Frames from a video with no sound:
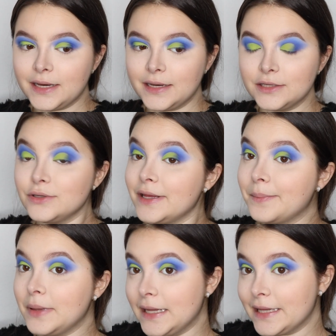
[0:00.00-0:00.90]
I need to like
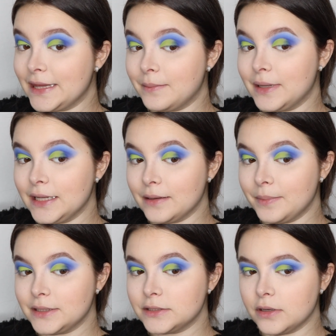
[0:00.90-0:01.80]
plug them a little
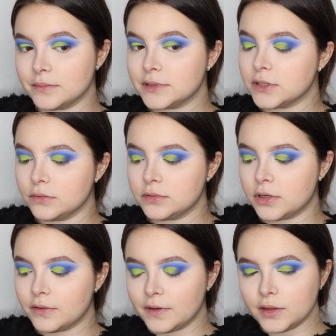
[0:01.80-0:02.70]
bit, so I'm so
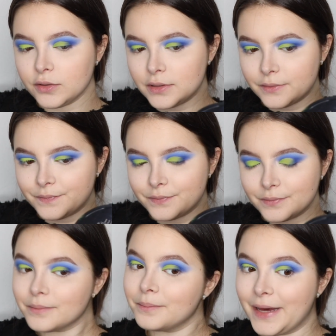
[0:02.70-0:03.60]
sorry if they look
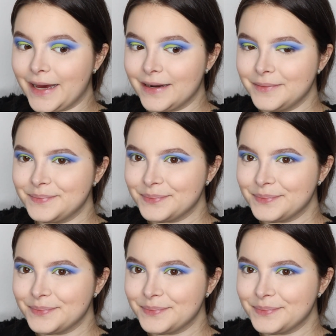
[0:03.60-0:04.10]
bad.